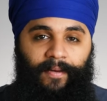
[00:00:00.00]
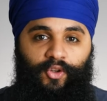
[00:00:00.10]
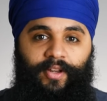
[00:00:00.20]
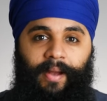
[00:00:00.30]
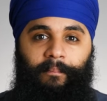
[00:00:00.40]

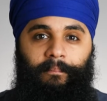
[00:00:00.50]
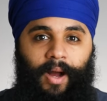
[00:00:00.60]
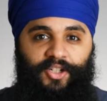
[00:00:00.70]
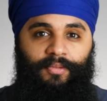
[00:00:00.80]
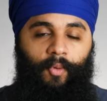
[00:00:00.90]
You get
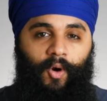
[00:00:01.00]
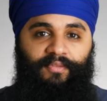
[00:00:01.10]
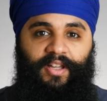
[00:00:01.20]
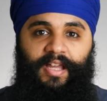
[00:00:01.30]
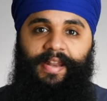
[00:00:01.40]
much more of
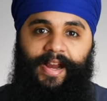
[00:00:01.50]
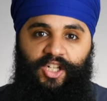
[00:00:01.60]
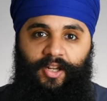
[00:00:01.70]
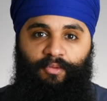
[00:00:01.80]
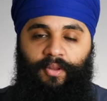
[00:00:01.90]
a
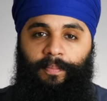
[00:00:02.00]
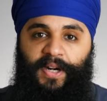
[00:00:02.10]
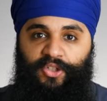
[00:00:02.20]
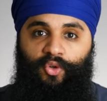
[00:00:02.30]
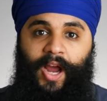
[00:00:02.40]
connection with the
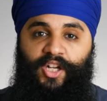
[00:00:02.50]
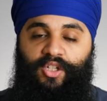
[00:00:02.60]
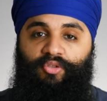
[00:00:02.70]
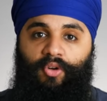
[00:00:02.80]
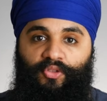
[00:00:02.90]
person who
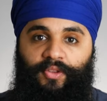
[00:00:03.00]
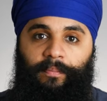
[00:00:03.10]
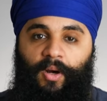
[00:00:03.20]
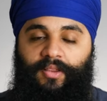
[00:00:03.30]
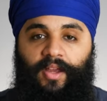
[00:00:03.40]
actually wrote the
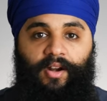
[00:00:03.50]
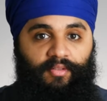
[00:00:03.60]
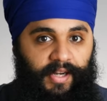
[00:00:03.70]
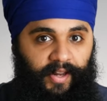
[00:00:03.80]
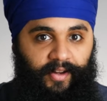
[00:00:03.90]
book that you're
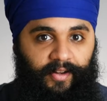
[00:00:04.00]
reading.